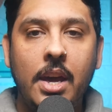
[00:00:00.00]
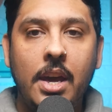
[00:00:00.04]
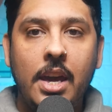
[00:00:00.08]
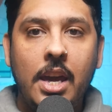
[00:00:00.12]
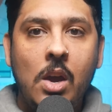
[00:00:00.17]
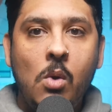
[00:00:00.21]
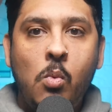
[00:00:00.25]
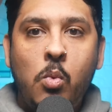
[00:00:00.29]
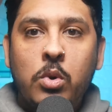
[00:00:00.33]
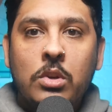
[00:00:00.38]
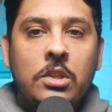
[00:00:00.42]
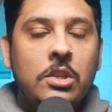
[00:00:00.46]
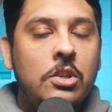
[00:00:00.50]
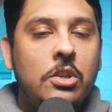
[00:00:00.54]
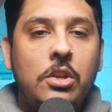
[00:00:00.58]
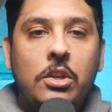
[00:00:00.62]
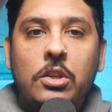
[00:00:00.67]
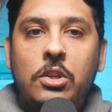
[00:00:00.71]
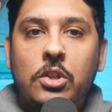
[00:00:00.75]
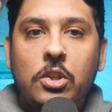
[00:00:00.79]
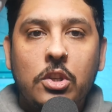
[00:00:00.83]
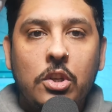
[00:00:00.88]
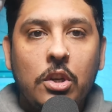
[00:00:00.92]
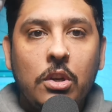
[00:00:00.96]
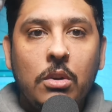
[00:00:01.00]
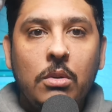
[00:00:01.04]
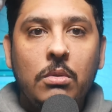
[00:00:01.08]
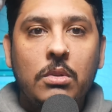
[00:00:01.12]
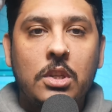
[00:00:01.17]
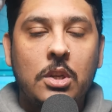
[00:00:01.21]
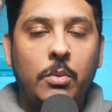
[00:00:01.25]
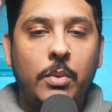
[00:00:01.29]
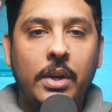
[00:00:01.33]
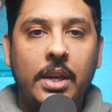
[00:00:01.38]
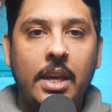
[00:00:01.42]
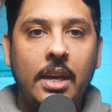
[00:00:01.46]
It wasn't just
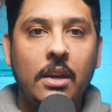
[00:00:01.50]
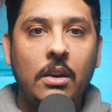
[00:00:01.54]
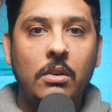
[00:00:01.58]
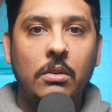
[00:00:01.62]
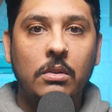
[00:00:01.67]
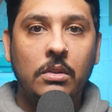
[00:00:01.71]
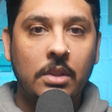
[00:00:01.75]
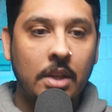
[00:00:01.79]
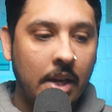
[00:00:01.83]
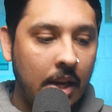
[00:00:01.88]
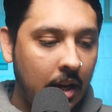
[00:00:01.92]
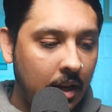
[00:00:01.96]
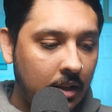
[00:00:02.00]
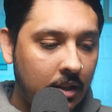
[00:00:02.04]
Jews who were killed.